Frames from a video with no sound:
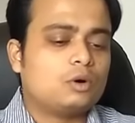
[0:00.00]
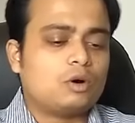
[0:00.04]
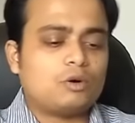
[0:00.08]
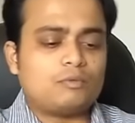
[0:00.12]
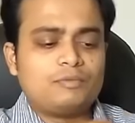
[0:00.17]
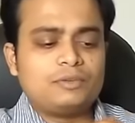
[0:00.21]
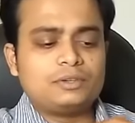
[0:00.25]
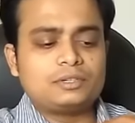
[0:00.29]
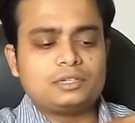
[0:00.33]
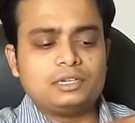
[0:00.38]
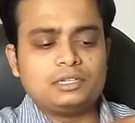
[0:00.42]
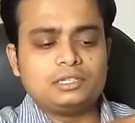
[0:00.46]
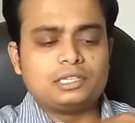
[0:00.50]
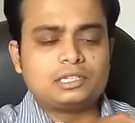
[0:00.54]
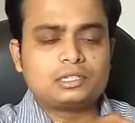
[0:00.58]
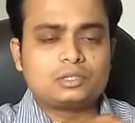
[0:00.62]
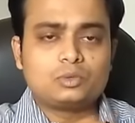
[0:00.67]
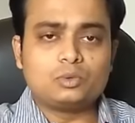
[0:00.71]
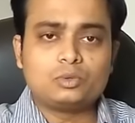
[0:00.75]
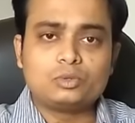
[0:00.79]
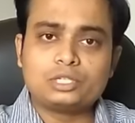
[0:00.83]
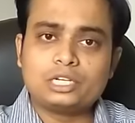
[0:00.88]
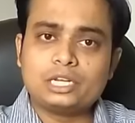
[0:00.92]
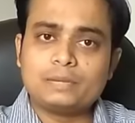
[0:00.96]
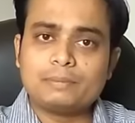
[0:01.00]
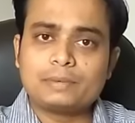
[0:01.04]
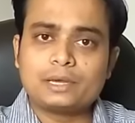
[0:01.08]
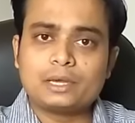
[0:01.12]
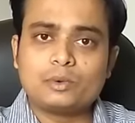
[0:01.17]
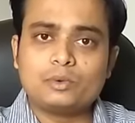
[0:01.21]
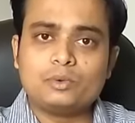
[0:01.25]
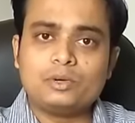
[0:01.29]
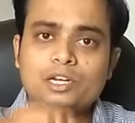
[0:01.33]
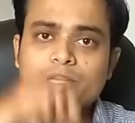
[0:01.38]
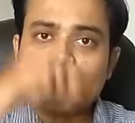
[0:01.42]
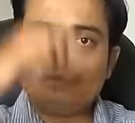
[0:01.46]
Obviously, this true shape
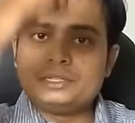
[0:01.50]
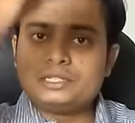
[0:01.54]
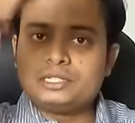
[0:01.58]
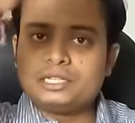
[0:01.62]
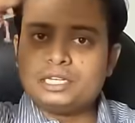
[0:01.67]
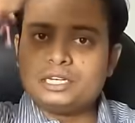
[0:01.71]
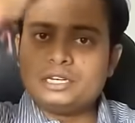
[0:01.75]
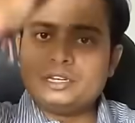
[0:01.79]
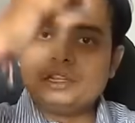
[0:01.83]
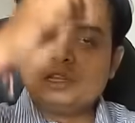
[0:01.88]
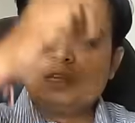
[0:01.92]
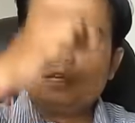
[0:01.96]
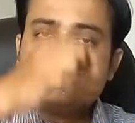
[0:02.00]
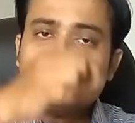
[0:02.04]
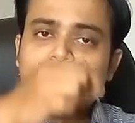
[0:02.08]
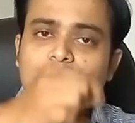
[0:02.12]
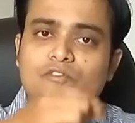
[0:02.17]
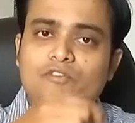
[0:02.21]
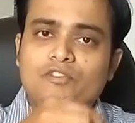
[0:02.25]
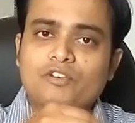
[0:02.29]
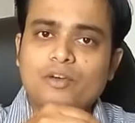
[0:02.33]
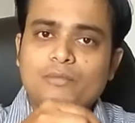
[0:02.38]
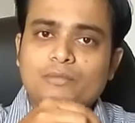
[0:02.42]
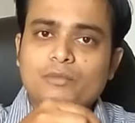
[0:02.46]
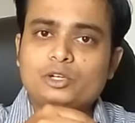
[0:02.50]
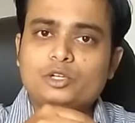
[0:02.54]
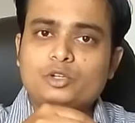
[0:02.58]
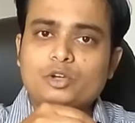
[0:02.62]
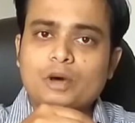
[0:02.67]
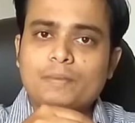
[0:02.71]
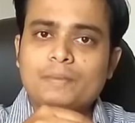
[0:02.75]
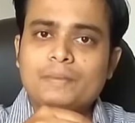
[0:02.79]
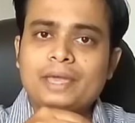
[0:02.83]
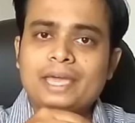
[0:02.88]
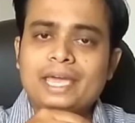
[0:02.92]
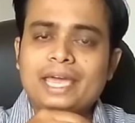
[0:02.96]
can only be seen from the
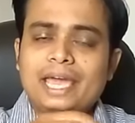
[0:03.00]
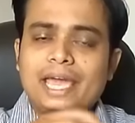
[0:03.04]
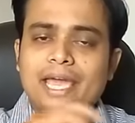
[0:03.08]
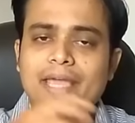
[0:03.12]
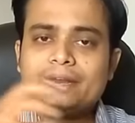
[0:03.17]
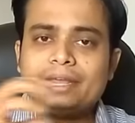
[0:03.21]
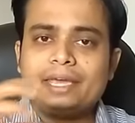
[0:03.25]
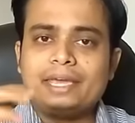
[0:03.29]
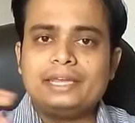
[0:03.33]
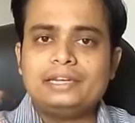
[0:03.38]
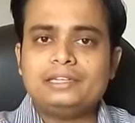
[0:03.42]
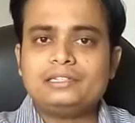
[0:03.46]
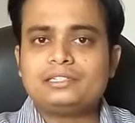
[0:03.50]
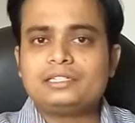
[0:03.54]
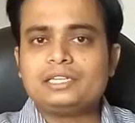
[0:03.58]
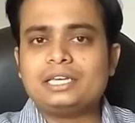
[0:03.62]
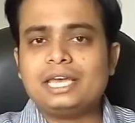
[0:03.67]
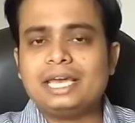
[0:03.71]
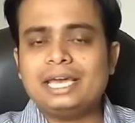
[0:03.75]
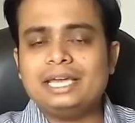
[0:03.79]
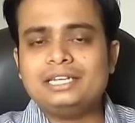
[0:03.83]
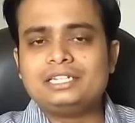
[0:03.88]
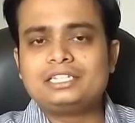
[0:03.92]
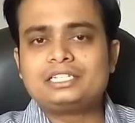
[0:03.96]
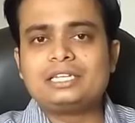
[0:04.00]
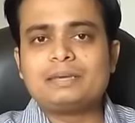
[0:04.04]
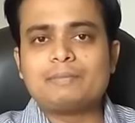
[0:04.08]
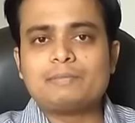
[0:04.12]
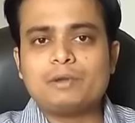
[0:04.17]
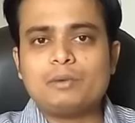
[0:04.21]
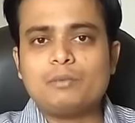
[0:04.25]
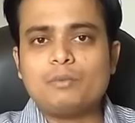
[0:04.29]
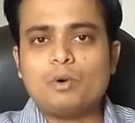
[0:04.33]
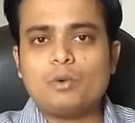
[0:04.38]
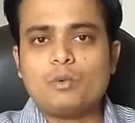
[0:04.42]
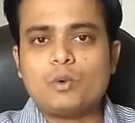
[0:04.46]
top, and hence in
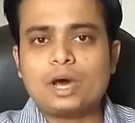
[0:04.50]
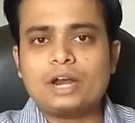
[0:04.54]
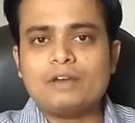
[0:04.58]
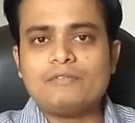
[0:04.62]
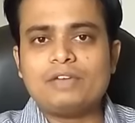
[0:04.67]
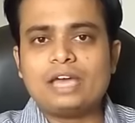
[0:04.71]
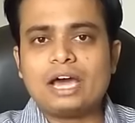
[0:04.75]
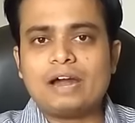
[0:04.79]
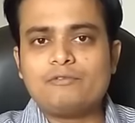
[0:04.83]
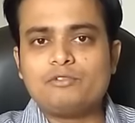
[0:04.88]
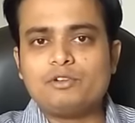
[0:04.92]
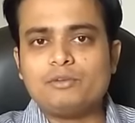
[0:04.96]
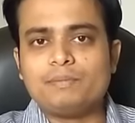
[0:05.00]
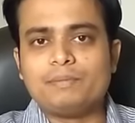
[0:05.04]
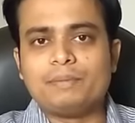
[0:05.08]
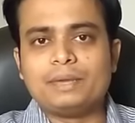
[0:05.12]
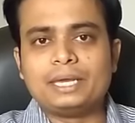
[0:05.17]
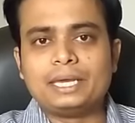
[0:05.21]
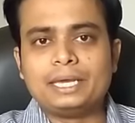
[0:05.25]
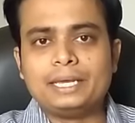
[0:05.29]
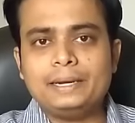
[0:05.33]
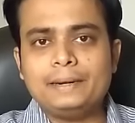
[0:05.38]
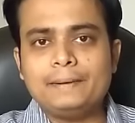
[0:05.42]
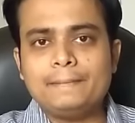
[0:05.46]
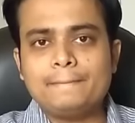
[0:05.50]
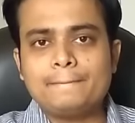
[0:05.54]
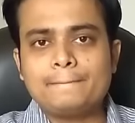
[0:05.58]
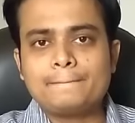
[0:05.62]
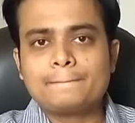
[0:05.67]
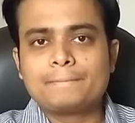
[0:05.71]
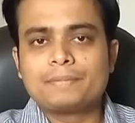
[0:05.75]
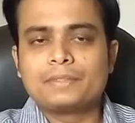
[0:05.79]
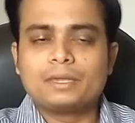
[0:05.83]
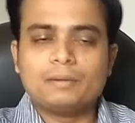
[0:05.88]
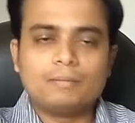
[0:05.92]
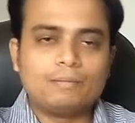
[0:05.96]
step number one, we have to begin
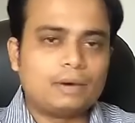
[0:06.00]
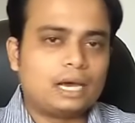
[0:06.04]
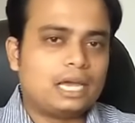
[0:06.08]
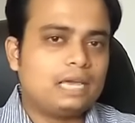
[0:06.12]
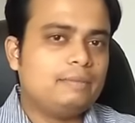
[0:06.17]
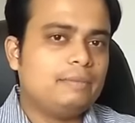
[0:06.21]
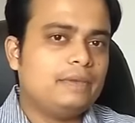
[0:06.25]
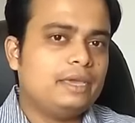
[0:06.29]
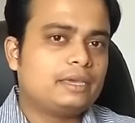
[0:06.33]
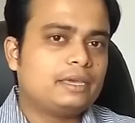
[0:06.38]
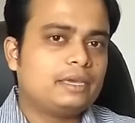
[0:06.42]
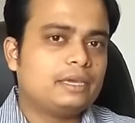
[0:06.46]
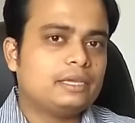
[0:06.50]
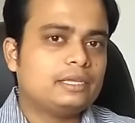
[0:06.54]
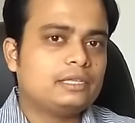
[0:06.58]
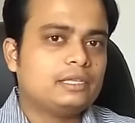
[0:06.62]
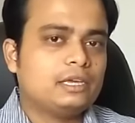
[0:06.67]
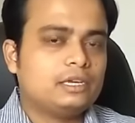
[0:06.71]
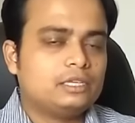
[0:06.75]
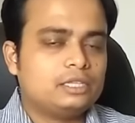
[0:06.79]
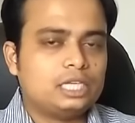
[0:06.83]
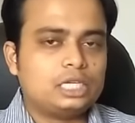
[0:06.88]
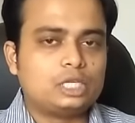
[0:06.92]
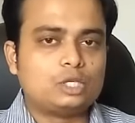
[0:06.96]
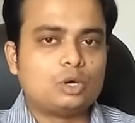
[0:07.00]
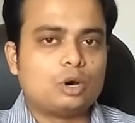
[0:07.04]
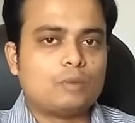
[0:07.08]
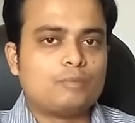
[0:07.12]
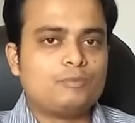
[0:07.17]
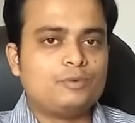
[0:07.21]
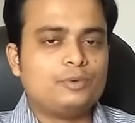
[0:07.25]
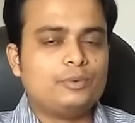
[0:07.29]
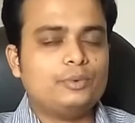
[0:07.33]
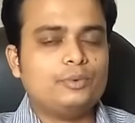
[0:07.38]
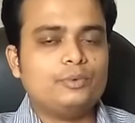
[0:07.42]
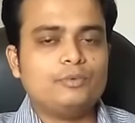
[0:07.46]
by making the
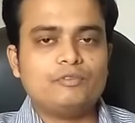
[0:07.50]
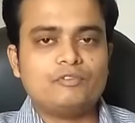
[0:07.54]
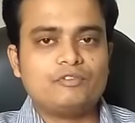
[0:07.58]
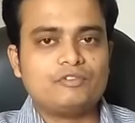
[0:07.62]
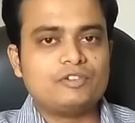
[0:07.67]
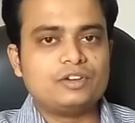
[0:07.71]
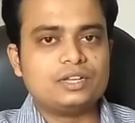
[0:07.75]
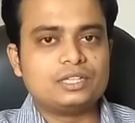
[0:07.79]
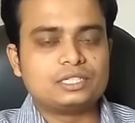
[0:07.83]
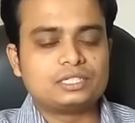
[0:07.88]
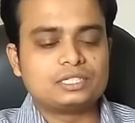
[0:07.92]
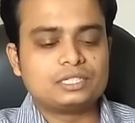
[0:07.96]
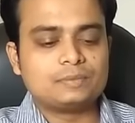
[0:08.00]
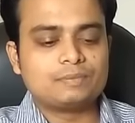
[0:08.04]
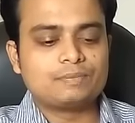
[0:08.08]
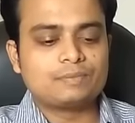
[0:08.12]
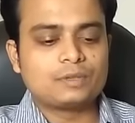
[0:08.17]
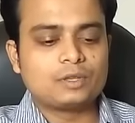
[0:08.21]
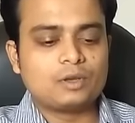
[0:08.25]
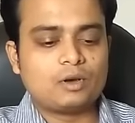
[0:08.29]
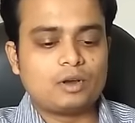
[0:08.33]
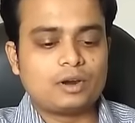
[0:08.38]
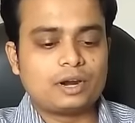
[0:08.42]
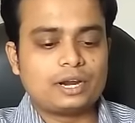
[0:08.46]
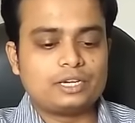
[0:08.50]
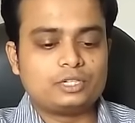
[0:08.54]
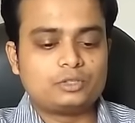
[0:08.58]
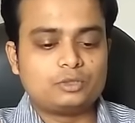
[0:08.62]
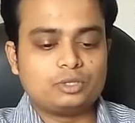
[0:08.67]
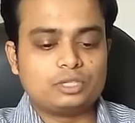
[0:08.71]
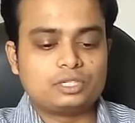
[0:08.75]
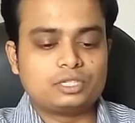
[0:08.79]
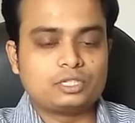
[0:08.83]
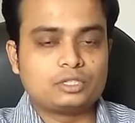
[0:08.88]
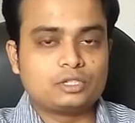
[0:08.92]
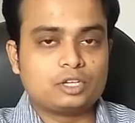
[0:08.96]
top view first. All right,
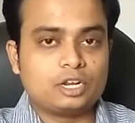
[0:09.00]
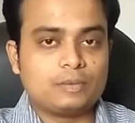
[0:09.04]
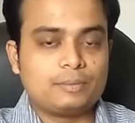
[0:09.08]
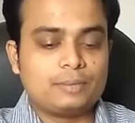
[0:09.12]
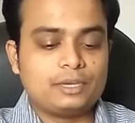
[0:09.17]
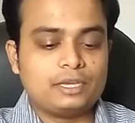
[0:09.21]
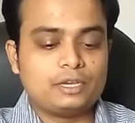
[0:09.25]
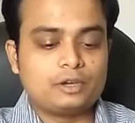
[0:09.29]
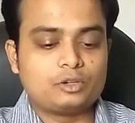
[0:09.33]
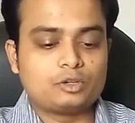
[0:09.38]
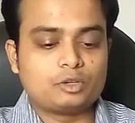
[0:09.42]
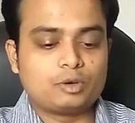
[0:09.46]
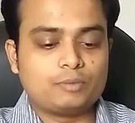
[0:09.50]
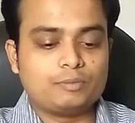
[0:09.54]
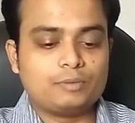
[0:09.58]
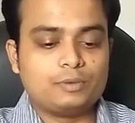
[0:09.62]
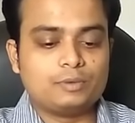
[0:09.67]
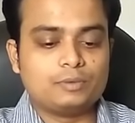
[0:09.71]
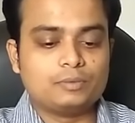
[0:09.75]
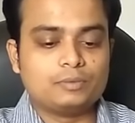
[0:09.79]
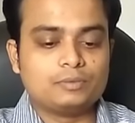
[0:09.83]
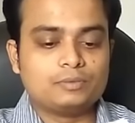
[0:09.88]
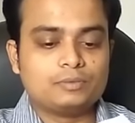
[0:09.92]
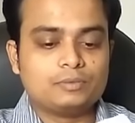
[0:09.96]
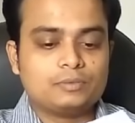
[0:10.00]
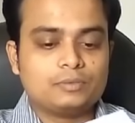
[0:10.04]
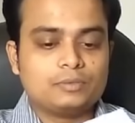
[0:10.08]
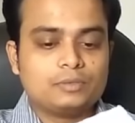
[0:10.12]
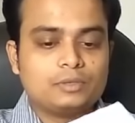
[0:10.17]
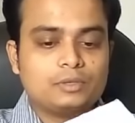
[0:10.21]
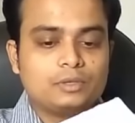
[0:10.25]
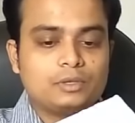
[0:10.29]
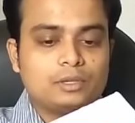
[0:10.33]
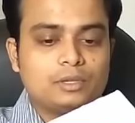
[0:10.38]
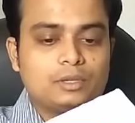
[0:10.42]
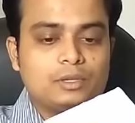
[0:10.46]
so this is going to be your top view.
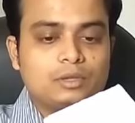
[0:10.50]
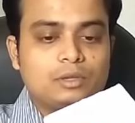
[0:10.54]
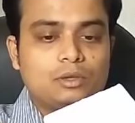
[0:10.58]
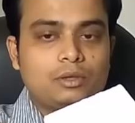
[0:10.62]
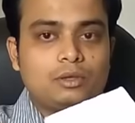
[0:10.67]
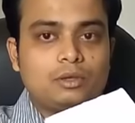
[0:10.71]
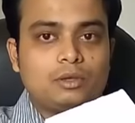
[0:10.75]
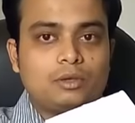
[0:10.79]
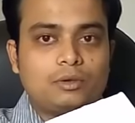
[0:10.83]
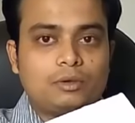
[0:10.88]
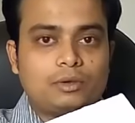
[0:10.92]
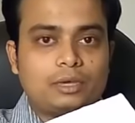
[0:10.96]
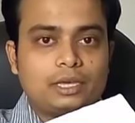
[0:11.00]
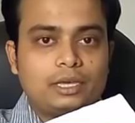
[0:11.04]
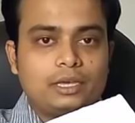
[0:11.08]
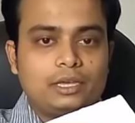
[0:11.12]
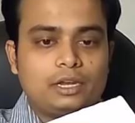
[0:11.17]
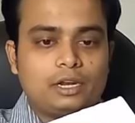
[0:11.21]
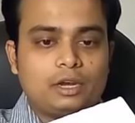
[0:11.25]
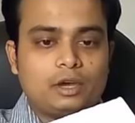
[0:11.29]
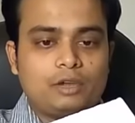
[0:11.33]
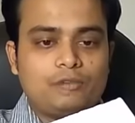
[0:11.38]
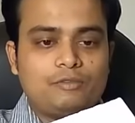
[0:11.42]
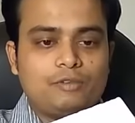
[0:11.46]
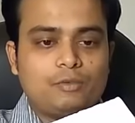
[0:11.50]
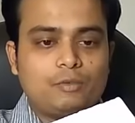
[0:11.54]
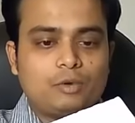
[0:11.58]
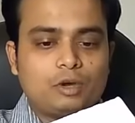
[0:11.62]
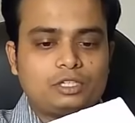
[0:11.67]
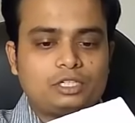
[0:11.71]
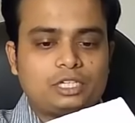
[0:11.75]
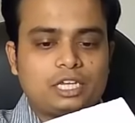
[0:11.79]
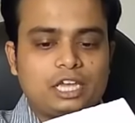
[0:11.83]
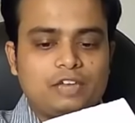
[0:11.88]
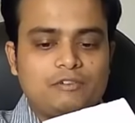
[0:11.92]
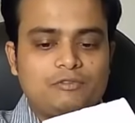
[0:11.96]
Okay, now if you watch